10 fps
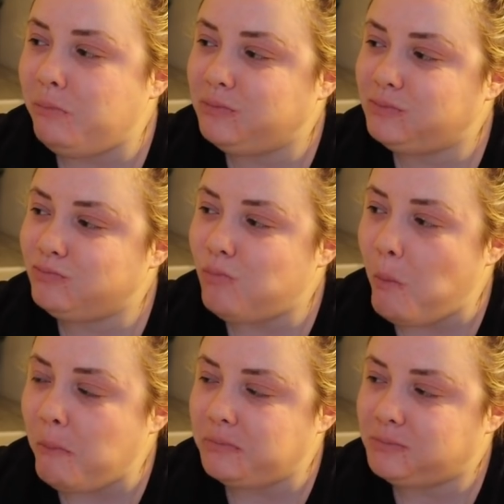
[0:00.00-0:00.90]

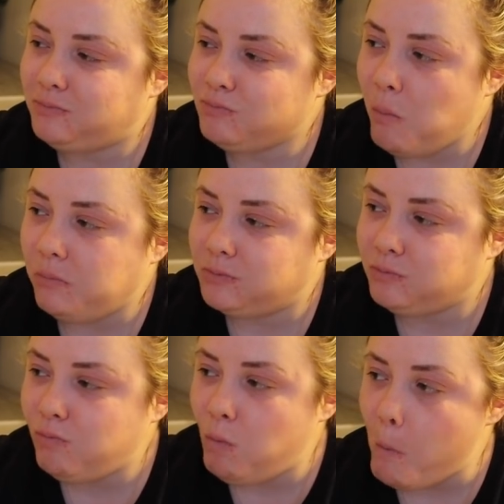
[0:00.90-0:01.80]

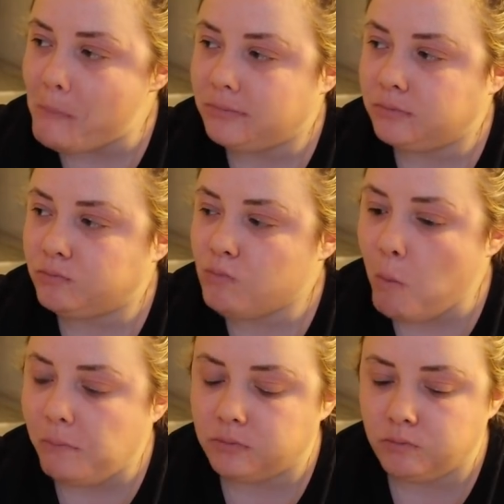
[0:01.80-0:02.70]

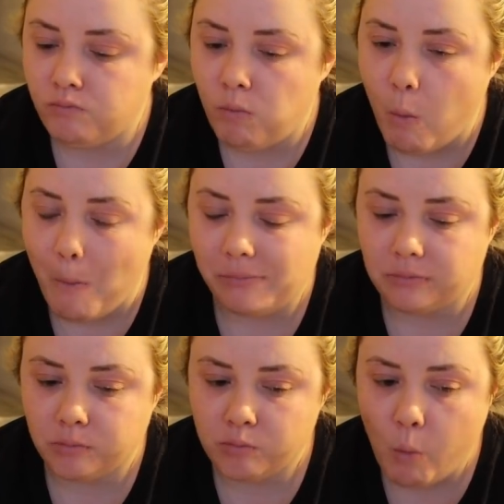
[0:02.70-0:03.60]

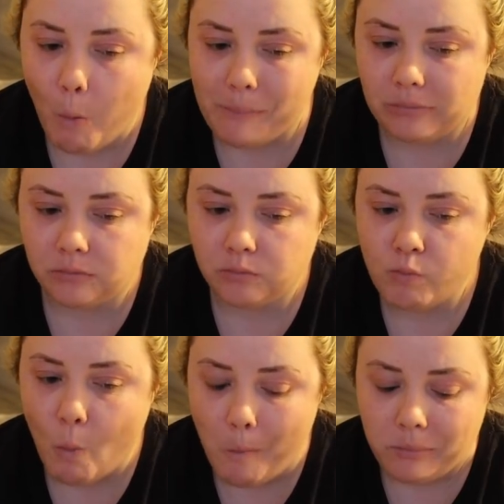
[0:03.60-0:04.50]

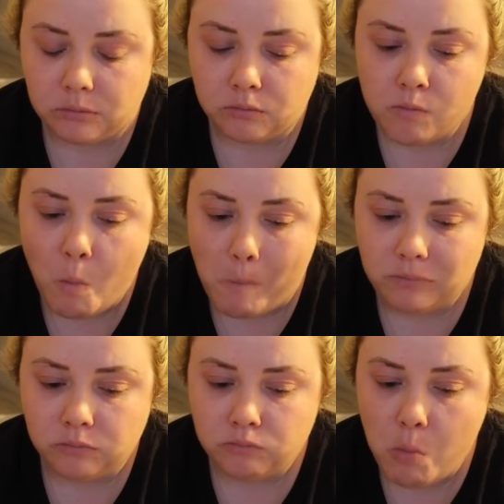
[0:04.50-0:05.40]

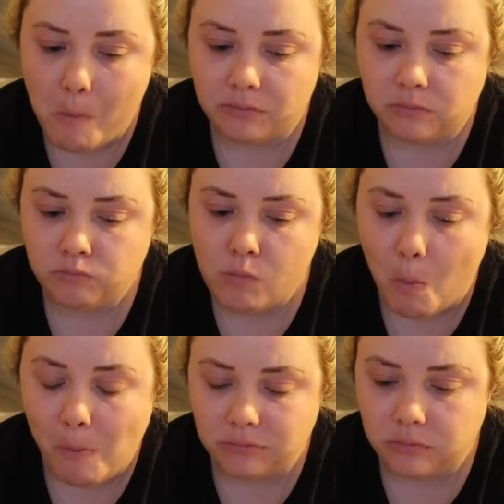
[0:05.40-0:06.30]

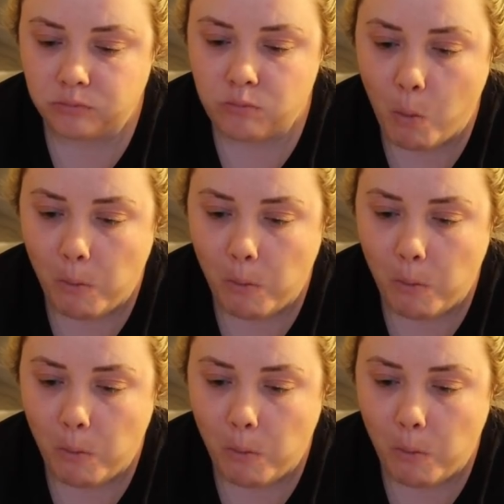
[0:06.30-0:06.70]
(not speaking)